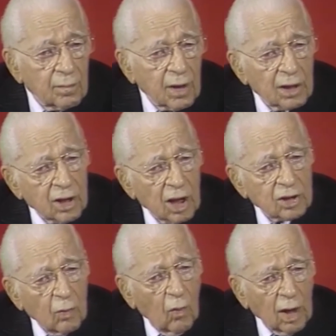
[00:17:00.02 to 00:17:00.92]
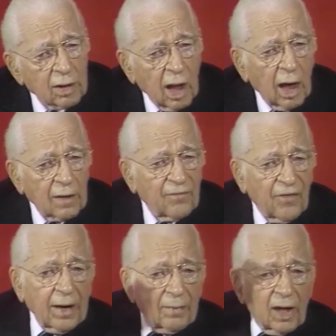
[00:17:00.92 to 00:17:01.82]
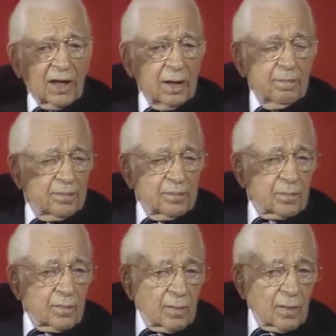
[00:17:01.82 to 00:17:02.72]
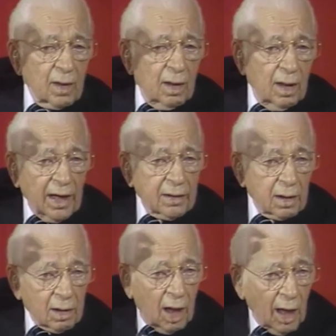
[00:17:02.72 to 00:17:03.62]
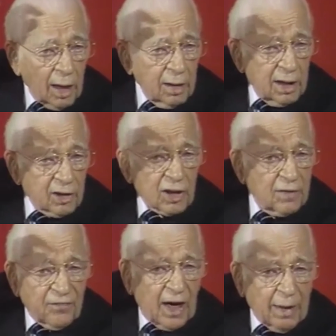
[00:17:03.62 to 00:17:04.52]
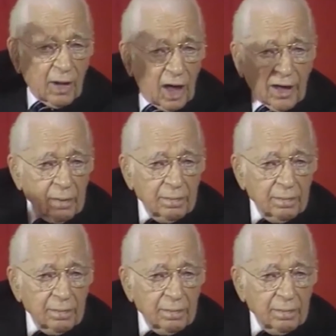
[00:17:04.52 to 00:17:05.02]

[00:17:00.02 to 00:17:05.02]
There's just the one God family. And God is a family.